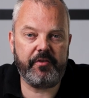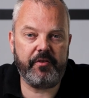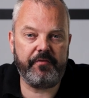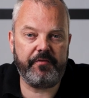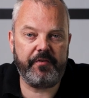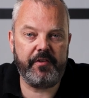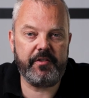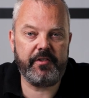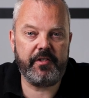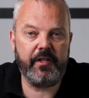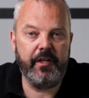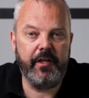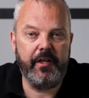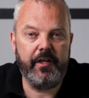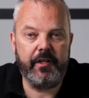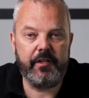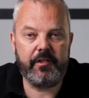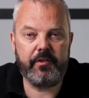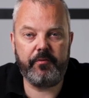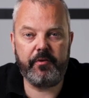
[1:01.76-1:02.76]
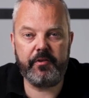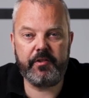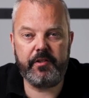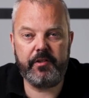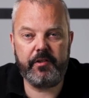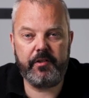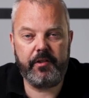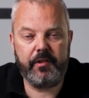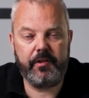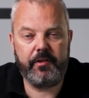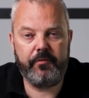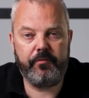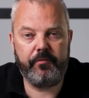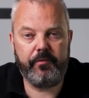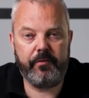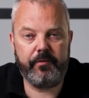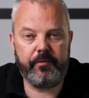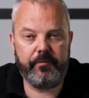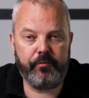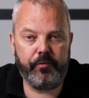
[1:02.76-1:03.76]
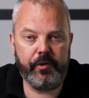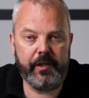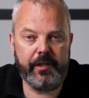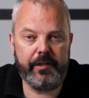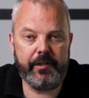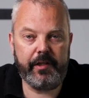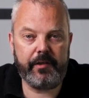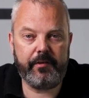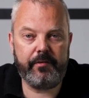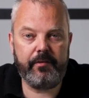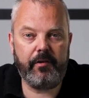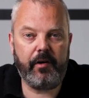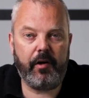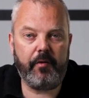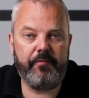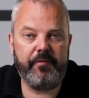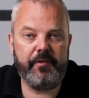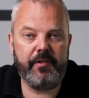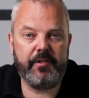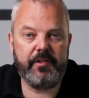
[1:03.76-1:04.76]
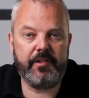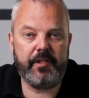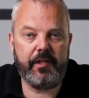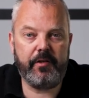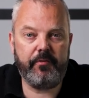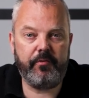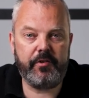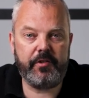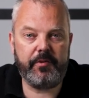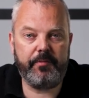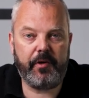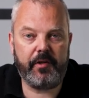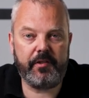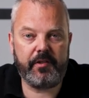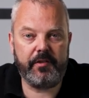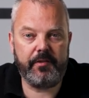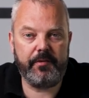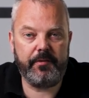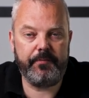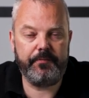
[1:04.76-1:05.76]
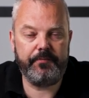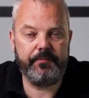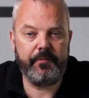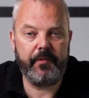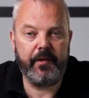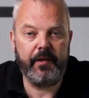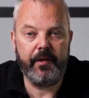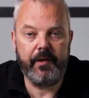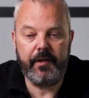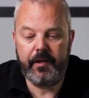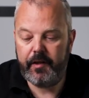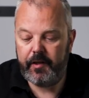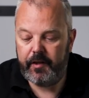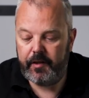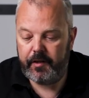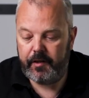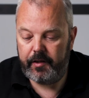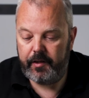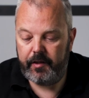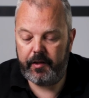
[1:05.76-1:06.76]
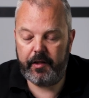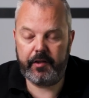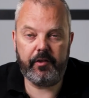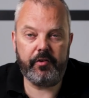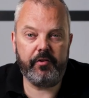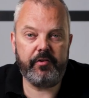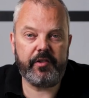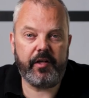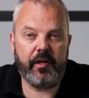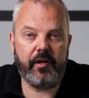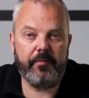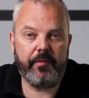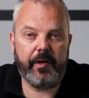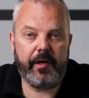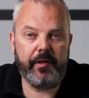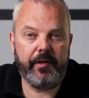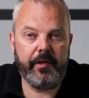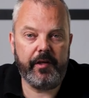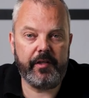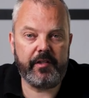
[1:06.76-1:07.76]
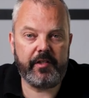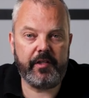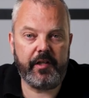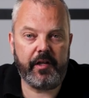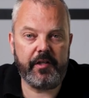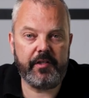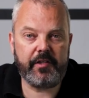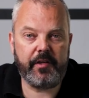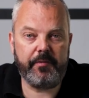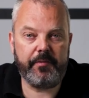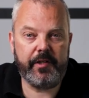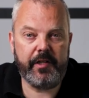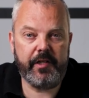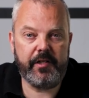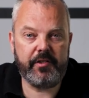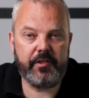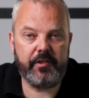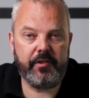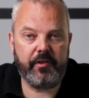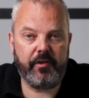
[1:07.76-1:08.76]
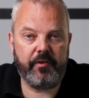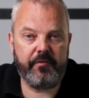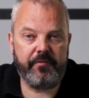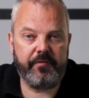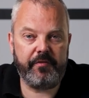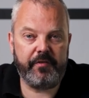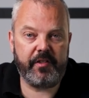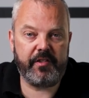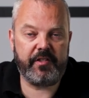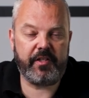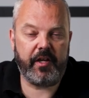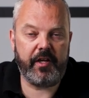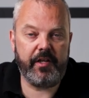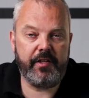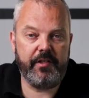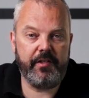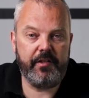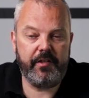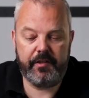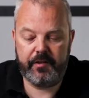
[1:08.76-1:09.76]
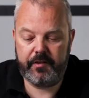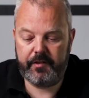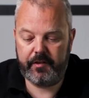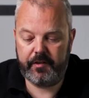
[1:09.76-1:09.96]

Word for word: surface, so it wasn't really that obvious that it was a button. In the new Tahoma, it's a nice combination of design